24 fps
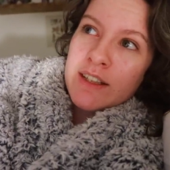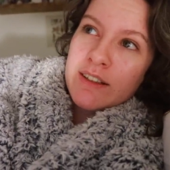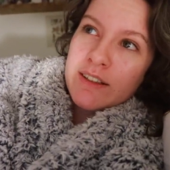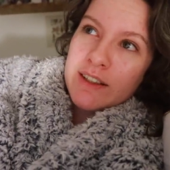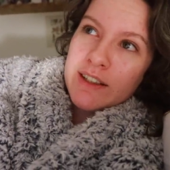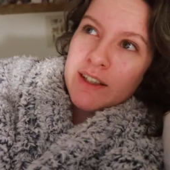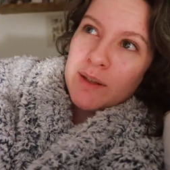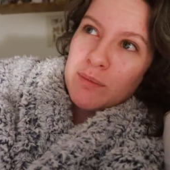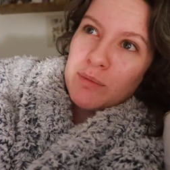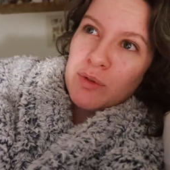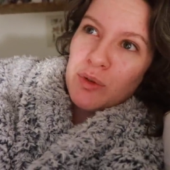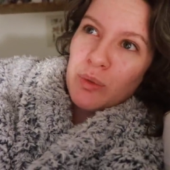
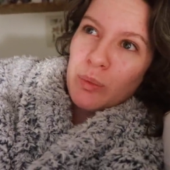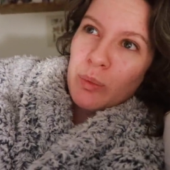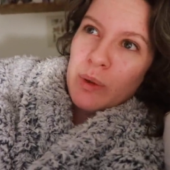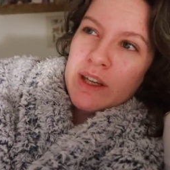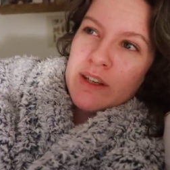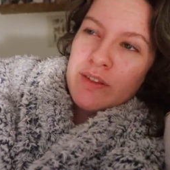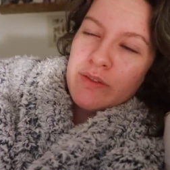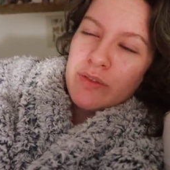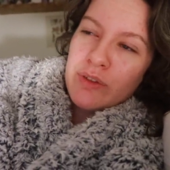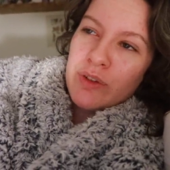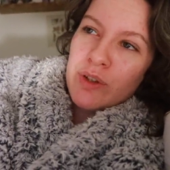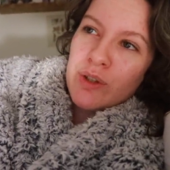like, I'm just
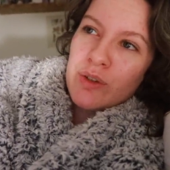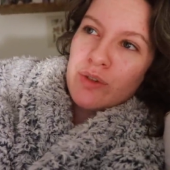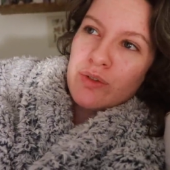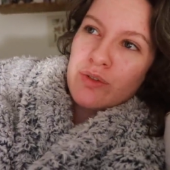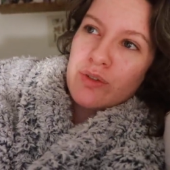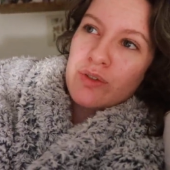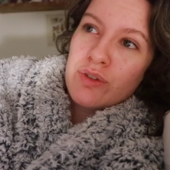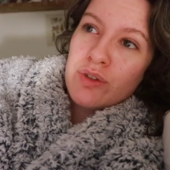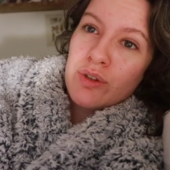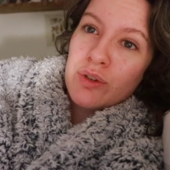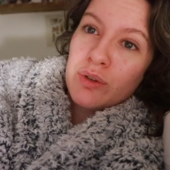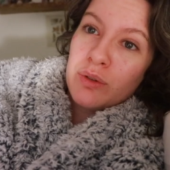waiting for those
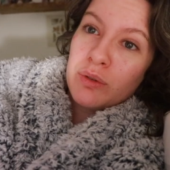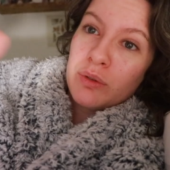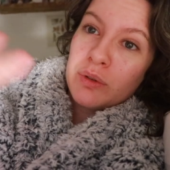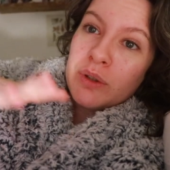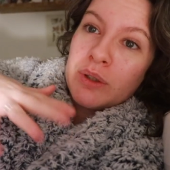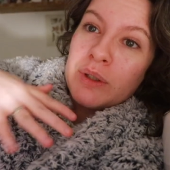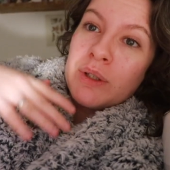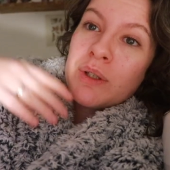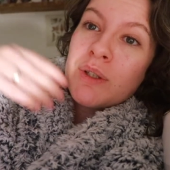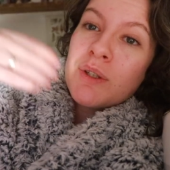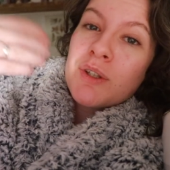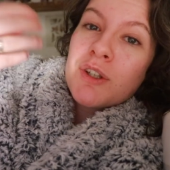to
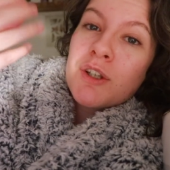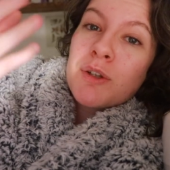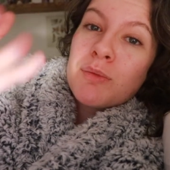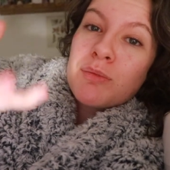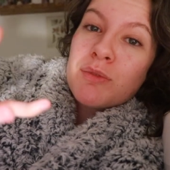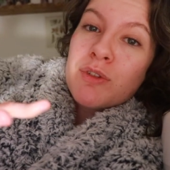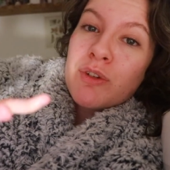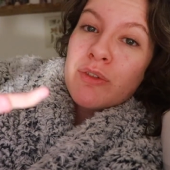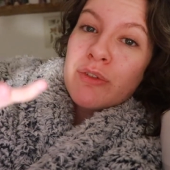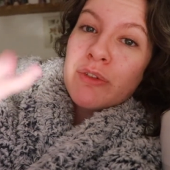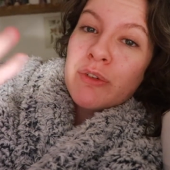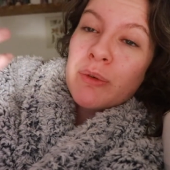come
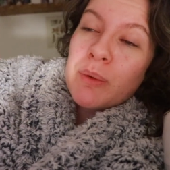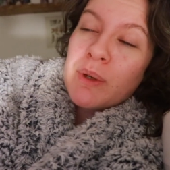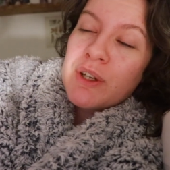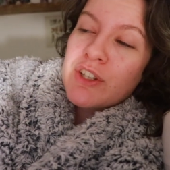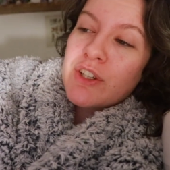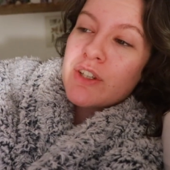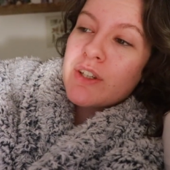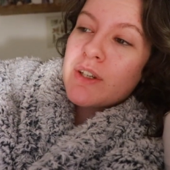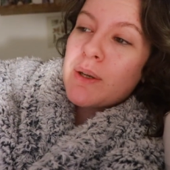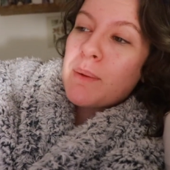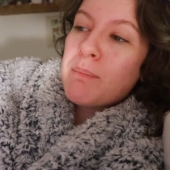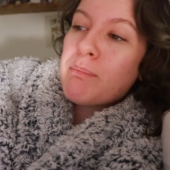to
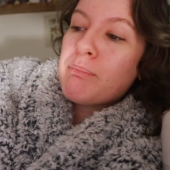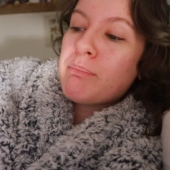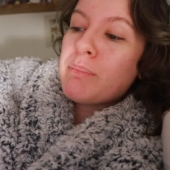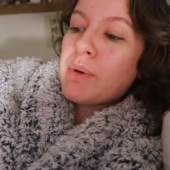fruition.